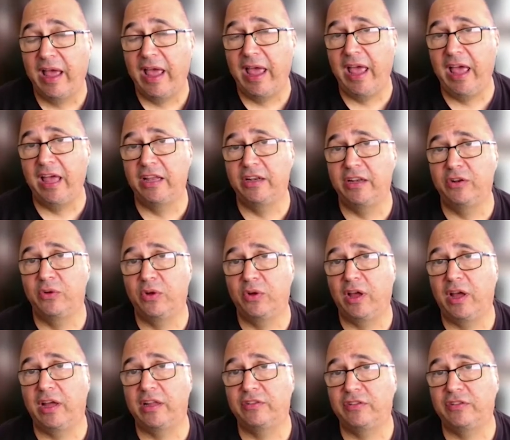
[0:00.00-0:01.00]
And
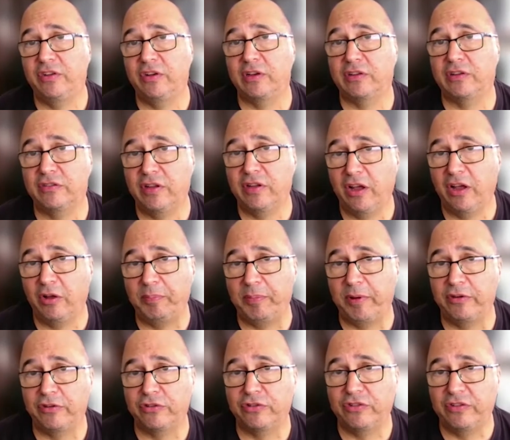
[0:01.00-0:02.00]
to help
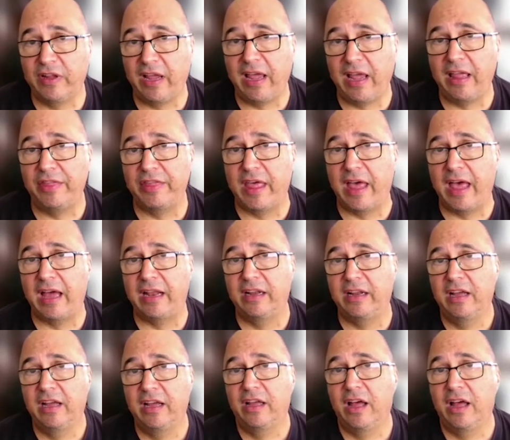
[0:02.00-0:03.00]
understand that,
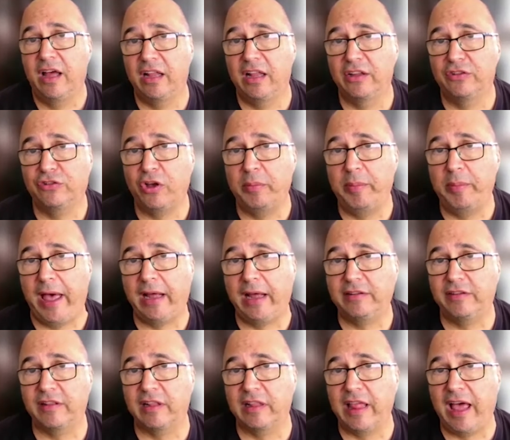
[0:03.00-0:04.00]
let's go back
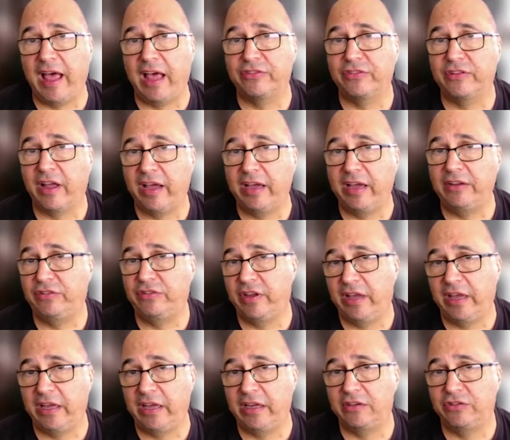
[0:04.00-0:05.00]
to the last ice
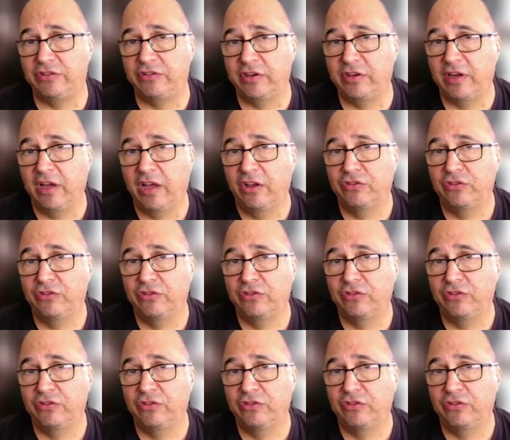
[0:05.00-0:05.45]
age.